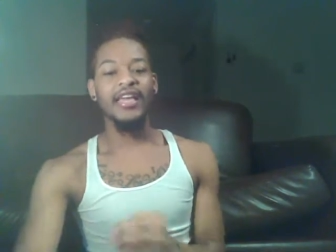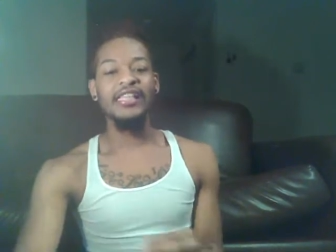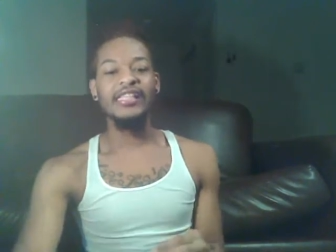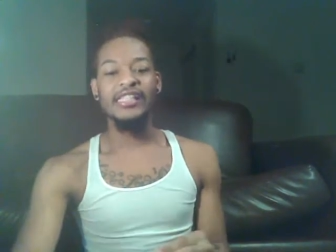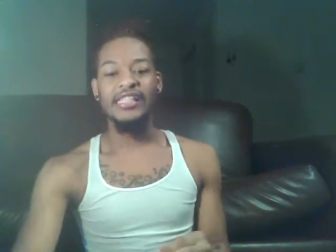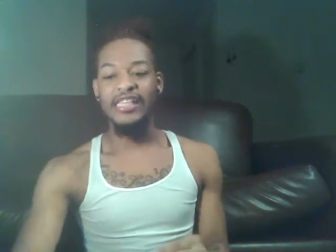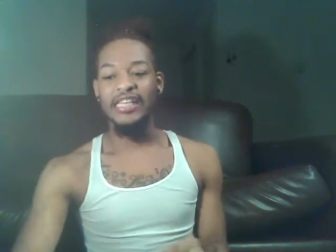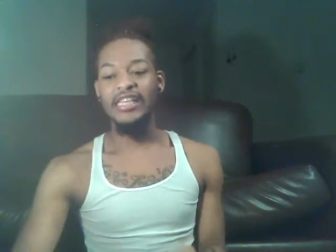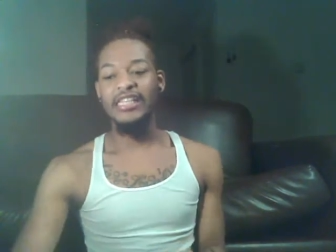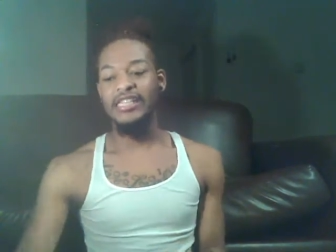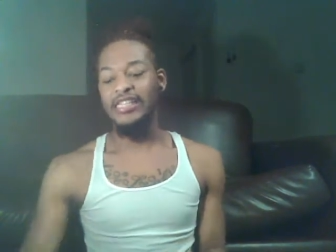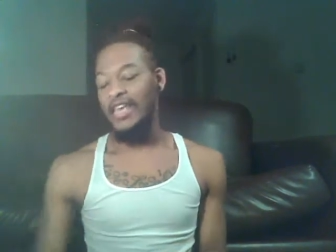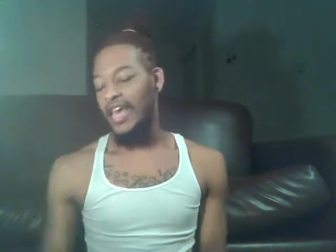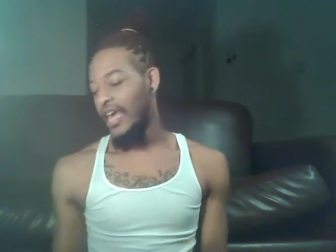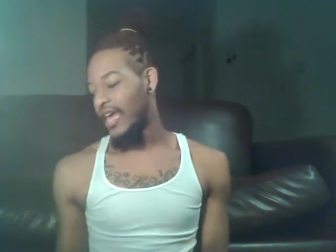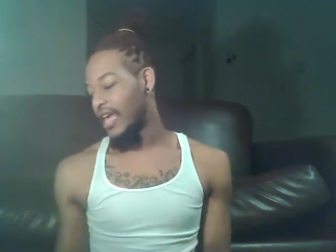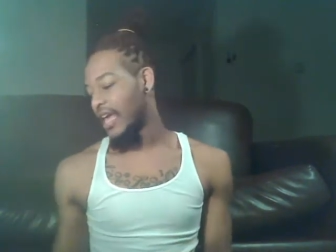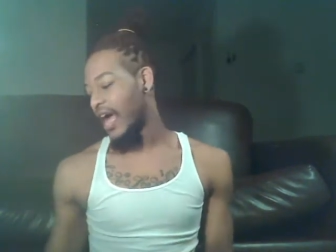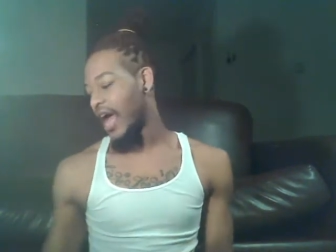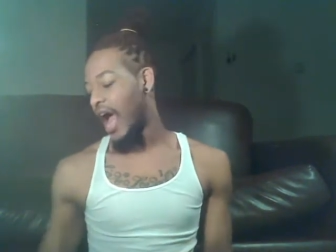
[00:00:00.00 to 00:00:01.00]
can
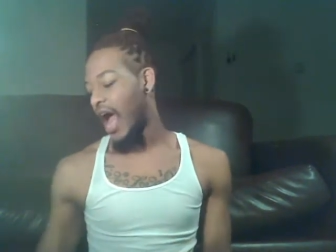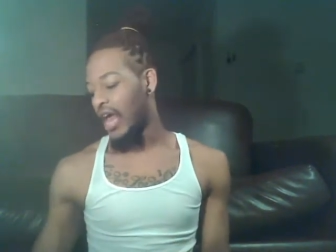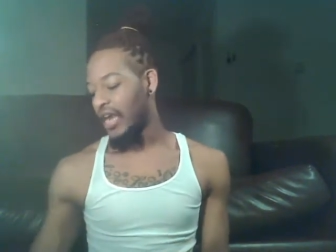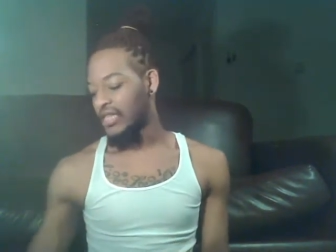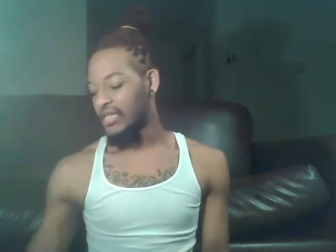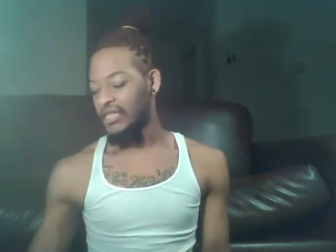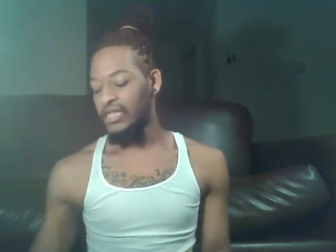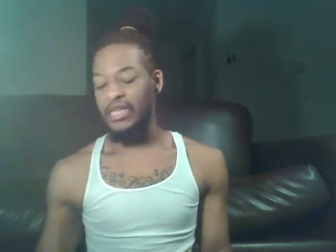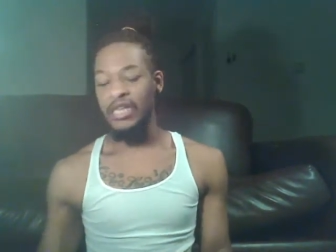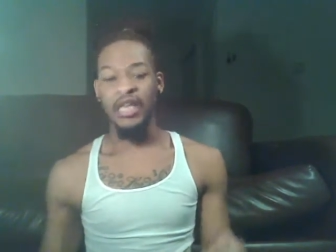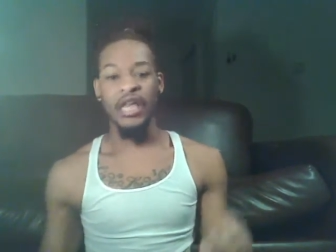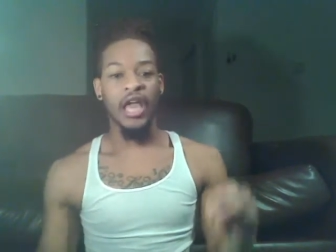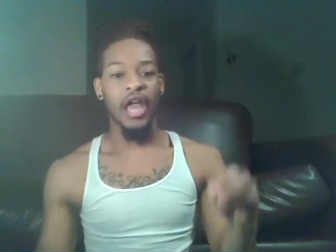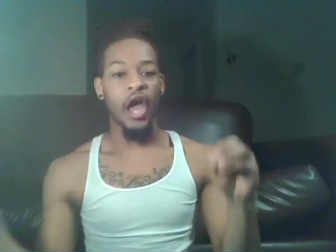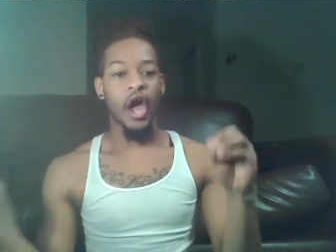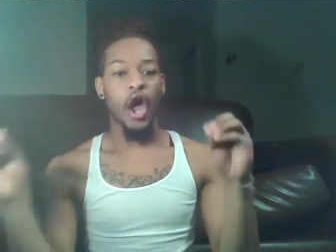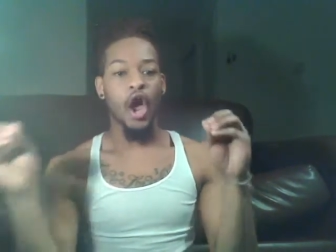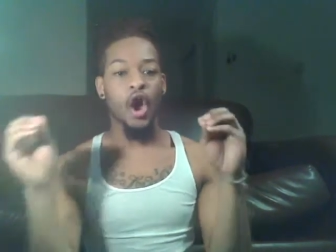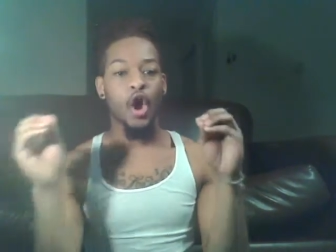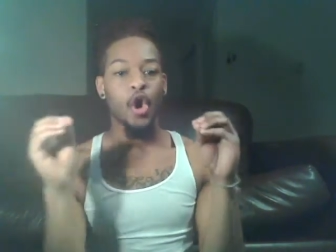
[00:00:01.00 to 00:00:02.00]
dictate, honestly,
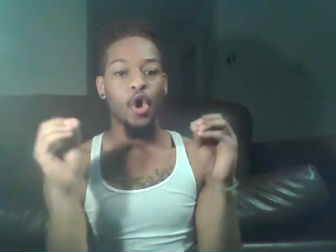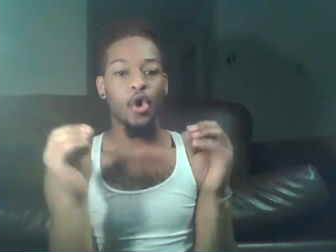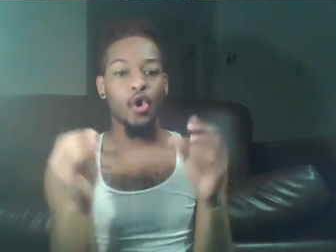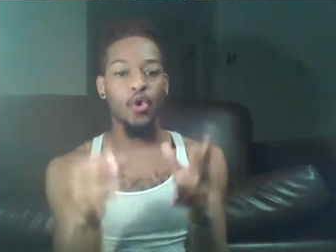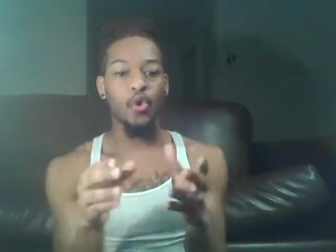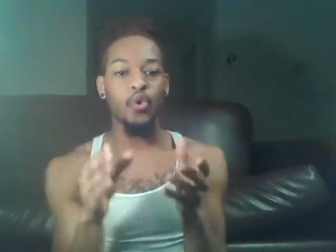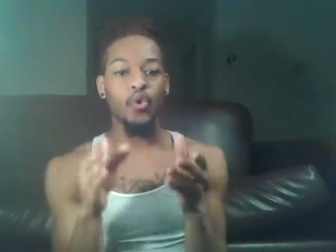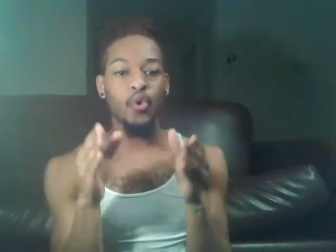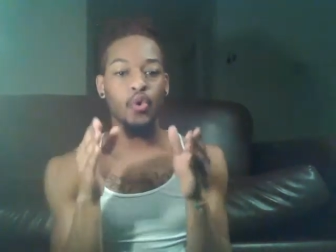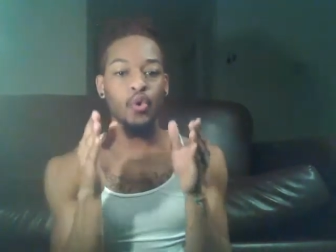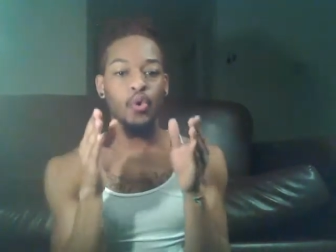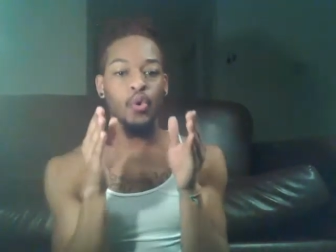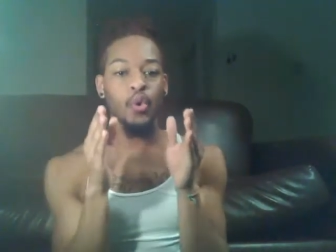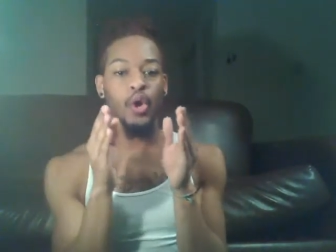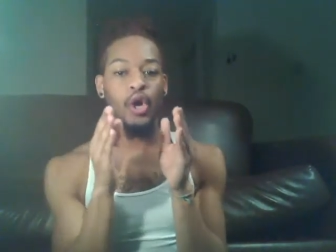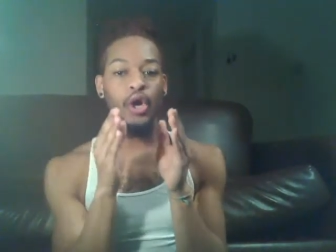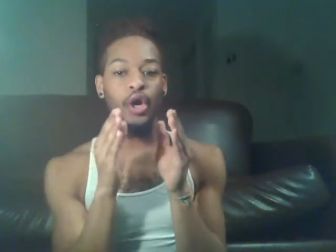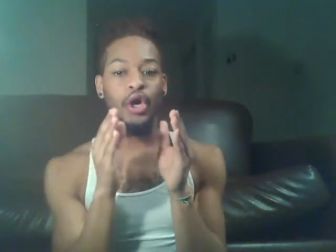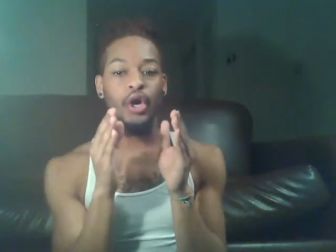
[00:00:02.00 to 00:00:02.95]
who,